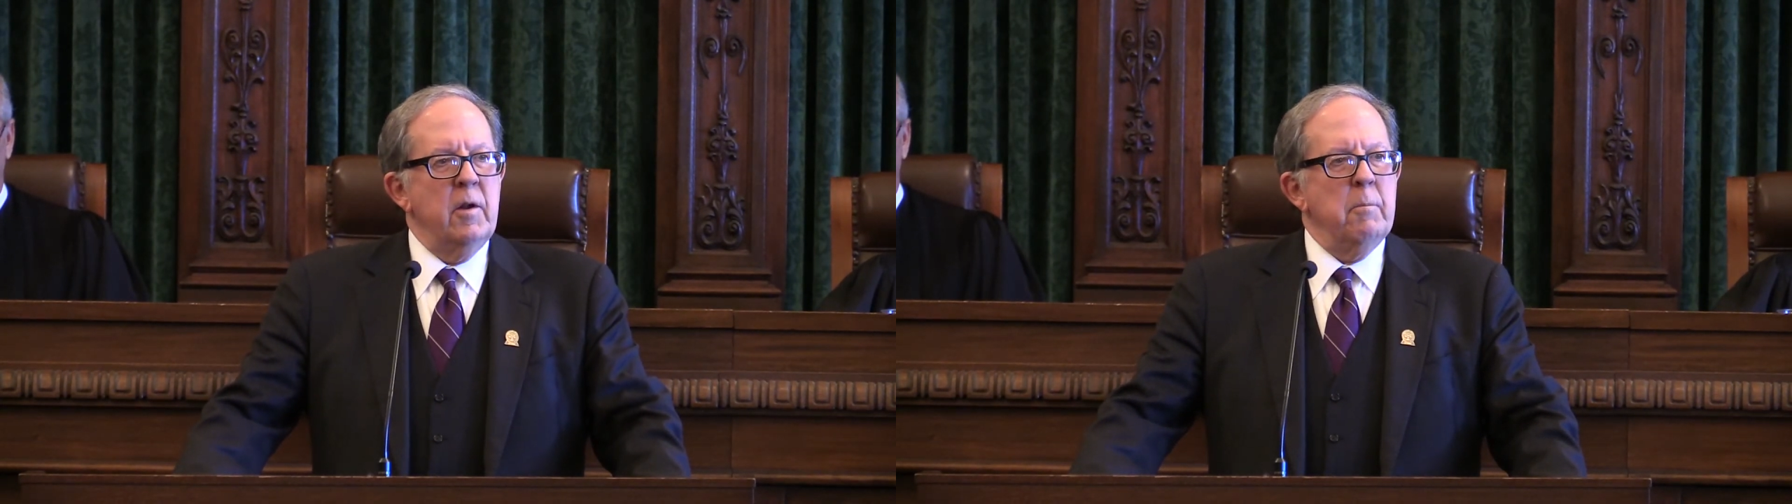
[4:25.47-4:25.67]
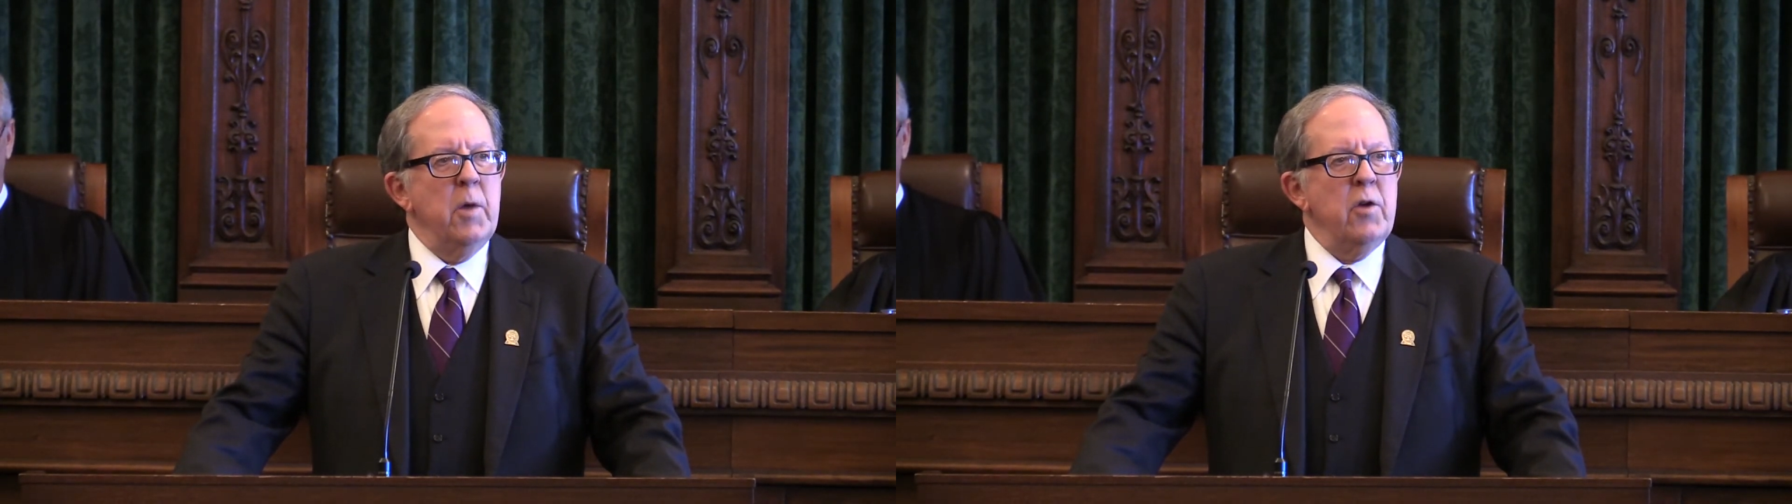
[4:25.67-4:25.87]

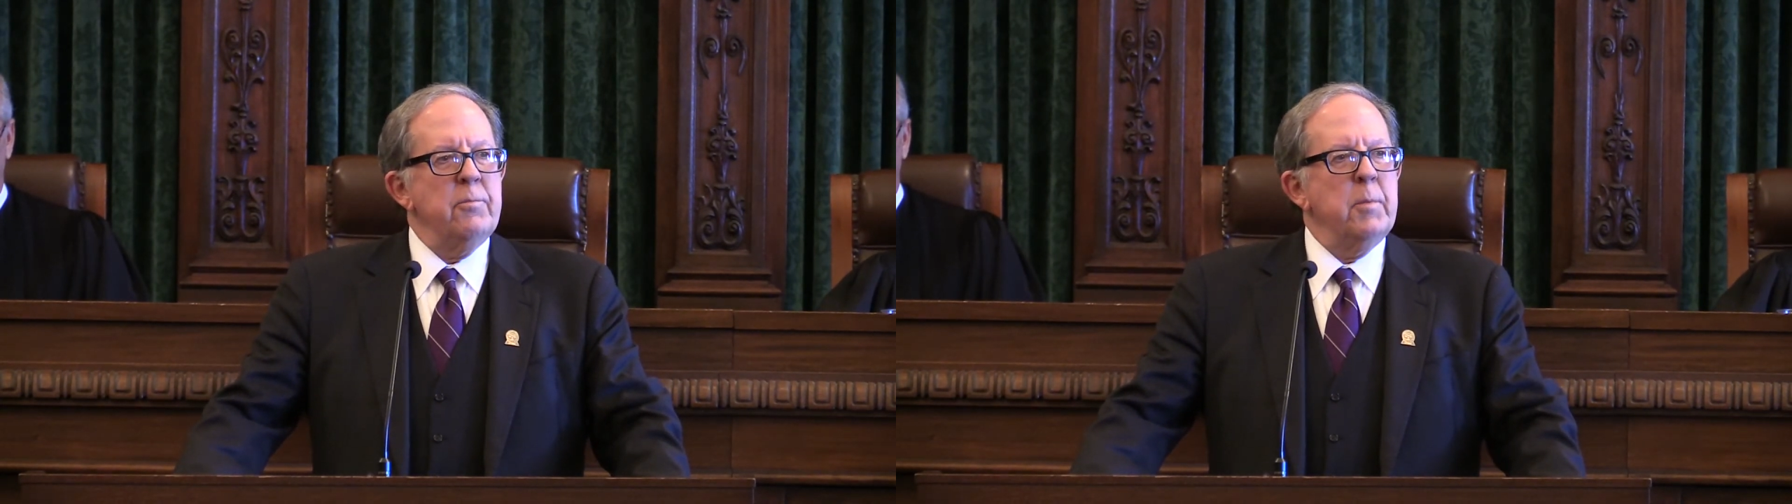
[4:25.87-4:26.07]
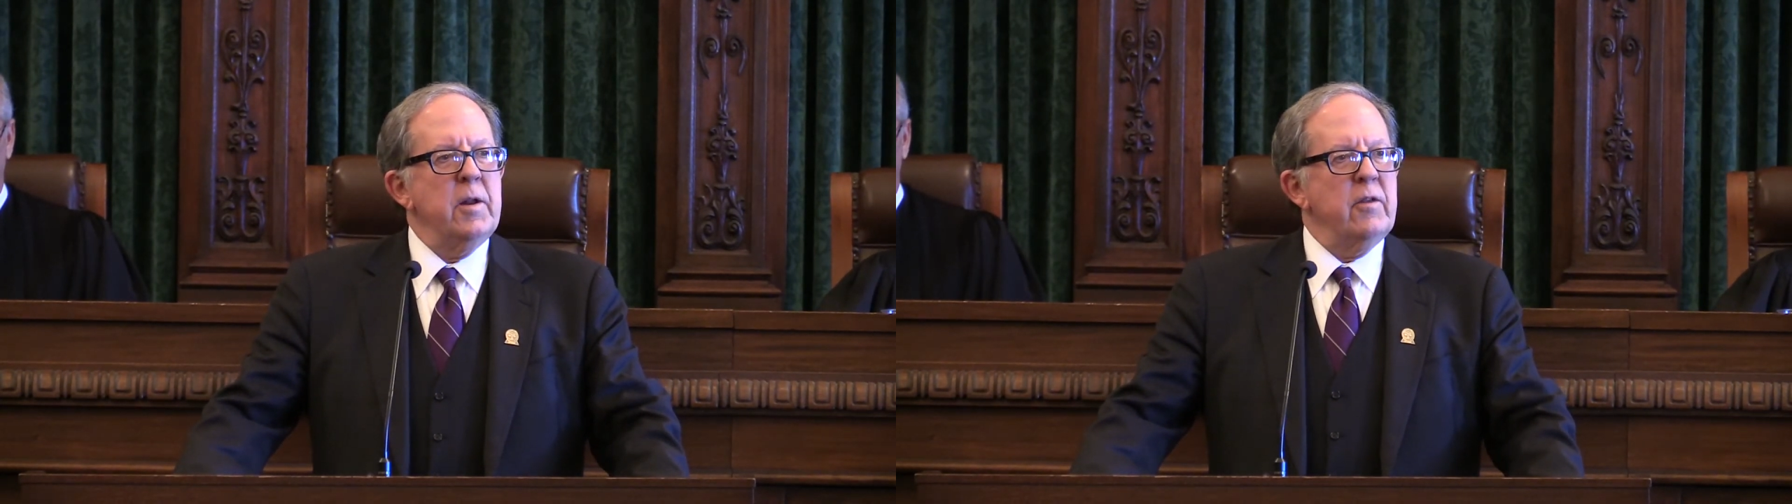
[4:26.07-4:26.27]

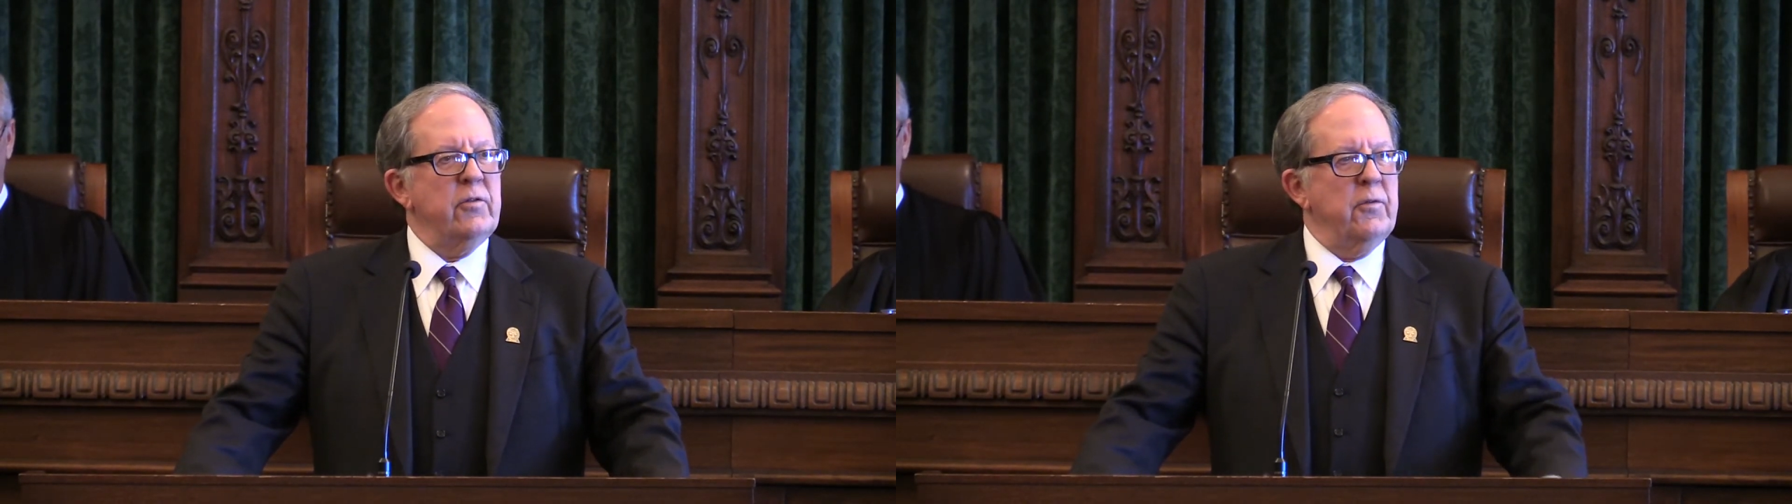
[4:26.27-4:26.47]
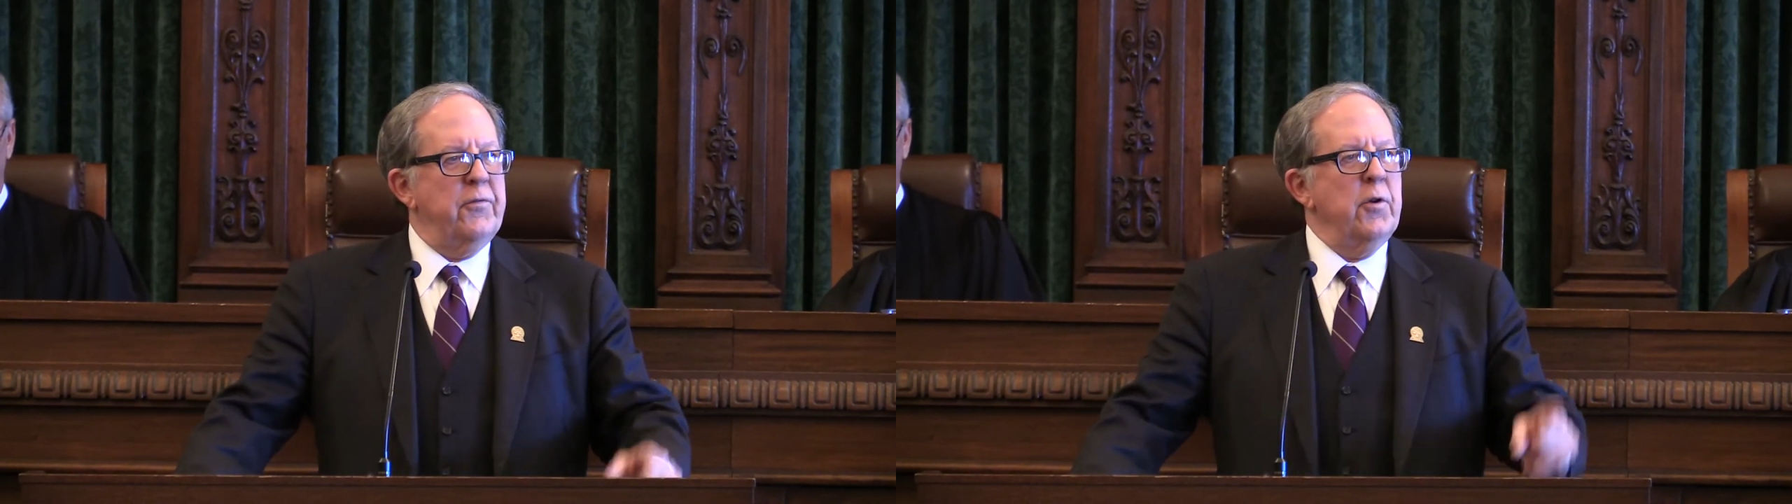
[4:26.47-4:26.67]
Movement
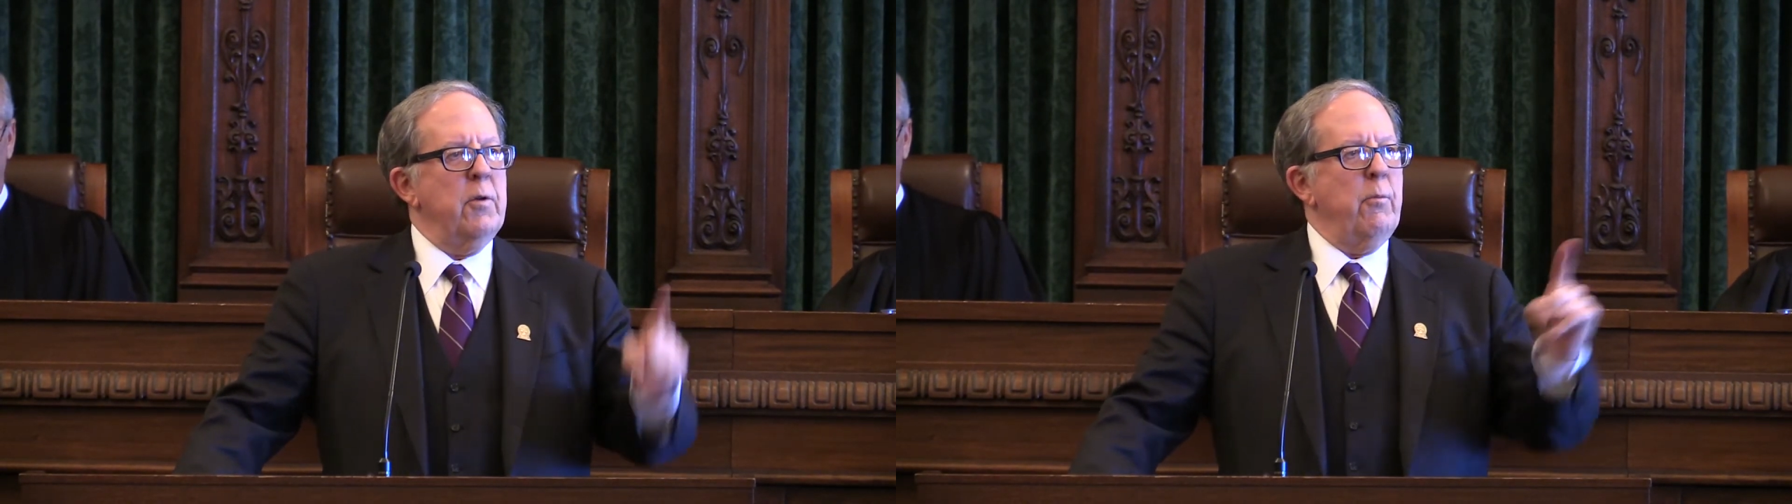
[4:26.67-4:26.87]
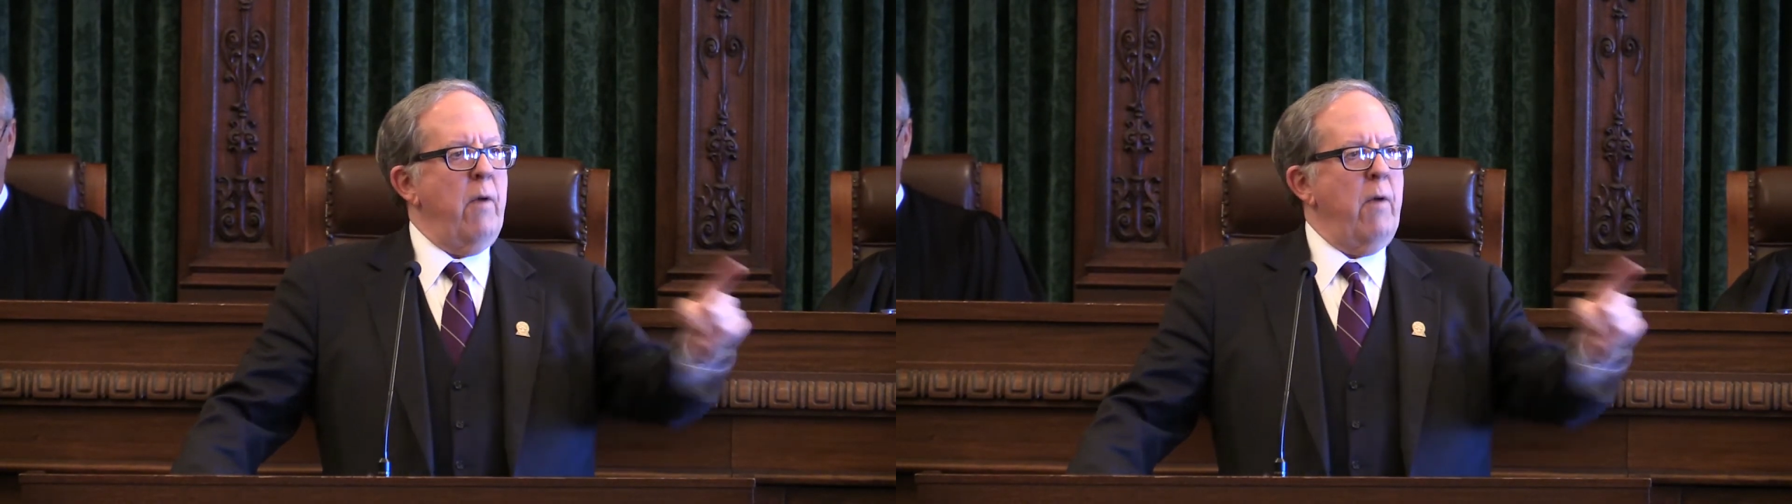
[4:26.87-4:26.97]
is afoot